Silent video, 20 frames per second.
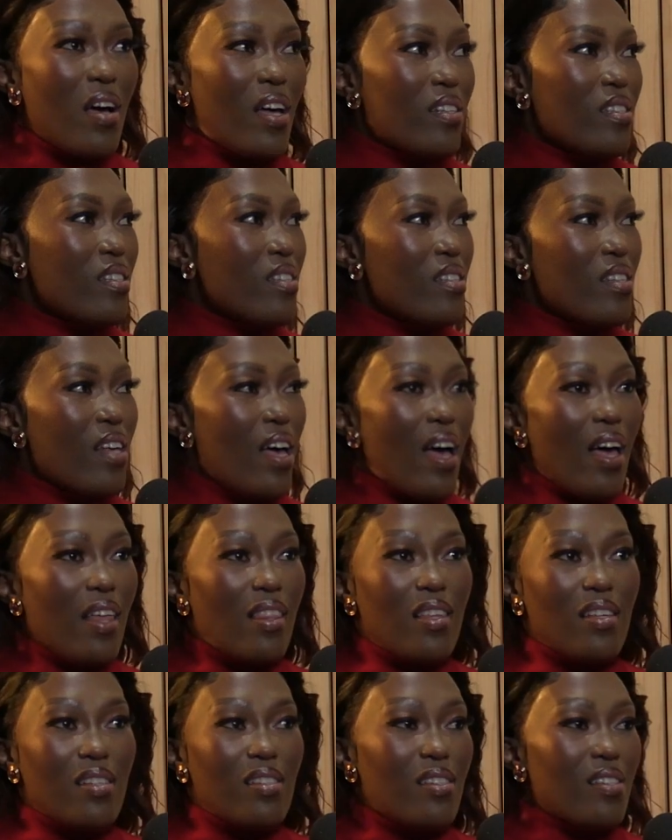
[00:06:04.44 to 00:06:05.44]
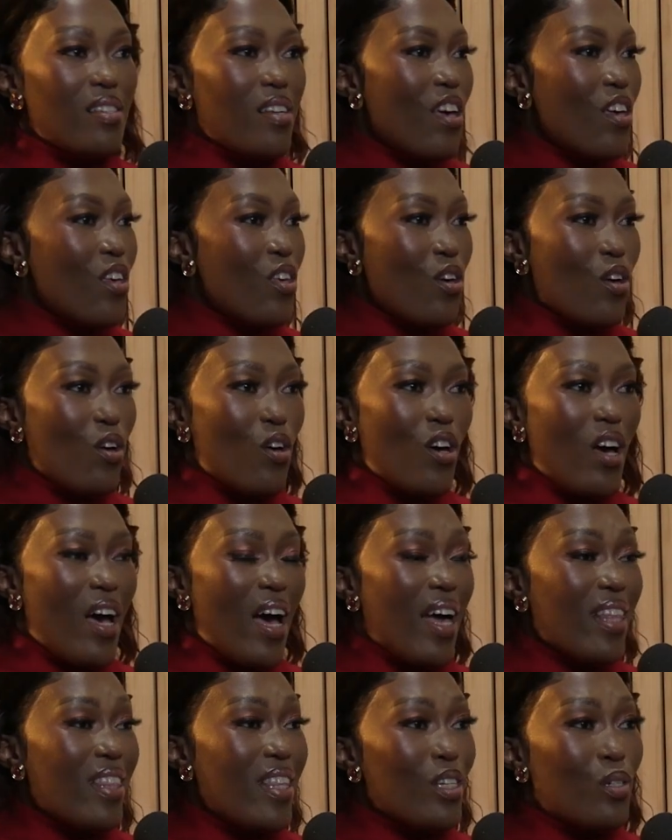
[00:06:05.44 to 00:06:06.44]
months, others a year,
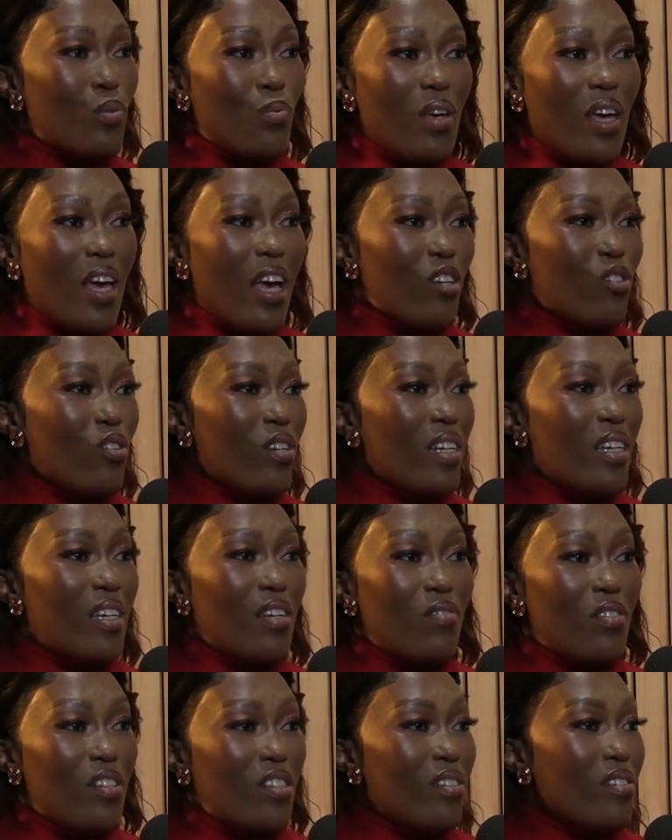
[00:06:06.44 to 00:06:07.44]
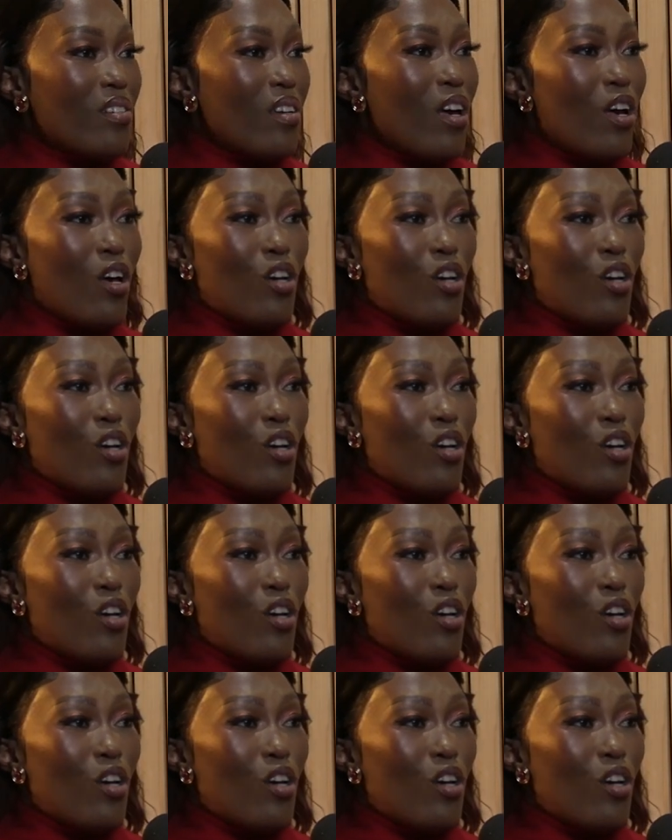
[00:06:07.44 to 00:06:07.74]
others we actually even